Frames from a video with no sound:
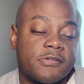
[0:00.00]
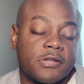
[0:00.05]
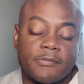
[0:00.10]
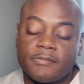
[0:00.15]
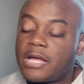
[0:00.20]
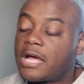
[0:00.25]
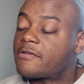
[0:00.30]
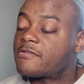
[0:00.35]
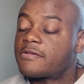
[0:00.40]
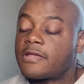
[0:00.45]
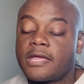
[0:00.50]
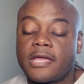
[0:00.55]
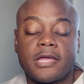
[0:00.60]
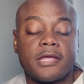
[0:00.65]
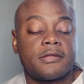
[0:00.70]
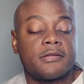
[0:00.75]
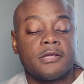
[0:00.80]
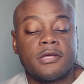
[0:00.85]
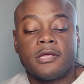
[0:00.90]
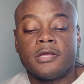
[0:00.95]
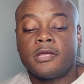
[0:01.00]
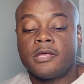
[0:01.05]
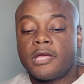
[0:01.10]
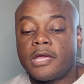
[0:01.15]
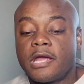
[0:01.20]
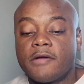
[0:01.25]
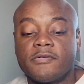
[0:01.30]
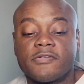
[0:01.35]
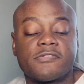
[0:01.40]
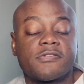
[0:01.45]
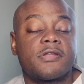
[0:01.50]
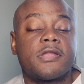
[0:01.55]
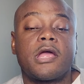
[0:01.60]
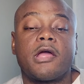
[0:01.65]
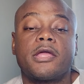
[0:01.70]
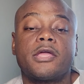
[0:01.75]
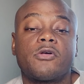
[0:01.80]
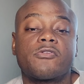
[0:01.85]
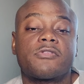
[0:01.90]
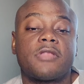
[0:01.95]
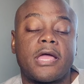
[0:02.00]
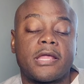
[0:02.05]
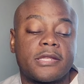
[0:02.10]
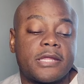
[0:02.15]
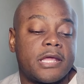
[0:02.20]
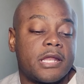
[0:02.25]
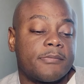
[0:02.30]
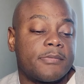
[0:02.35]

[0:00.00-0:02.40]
And I'm not saying every scenario is like that.